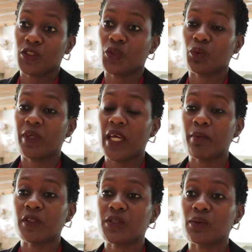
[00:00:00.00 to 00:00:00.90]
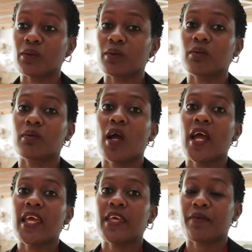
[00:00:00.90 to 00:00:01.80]
to be able
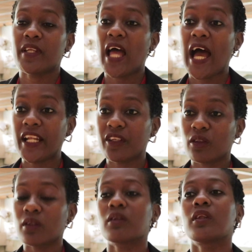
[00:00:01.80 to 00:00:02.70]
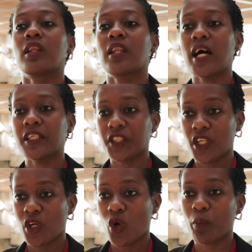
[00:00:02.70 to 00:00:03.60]
to even handle
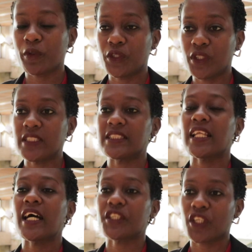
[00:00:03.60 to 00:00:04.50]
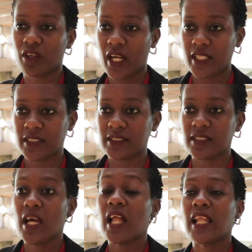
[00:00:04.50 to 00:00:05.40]
larger opportunities, larger grants,
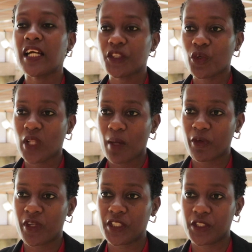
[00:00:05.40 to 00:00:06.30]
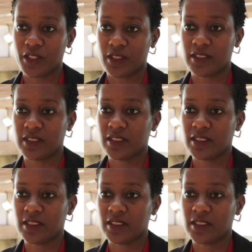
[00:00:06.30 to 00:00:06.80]
larger collaborations.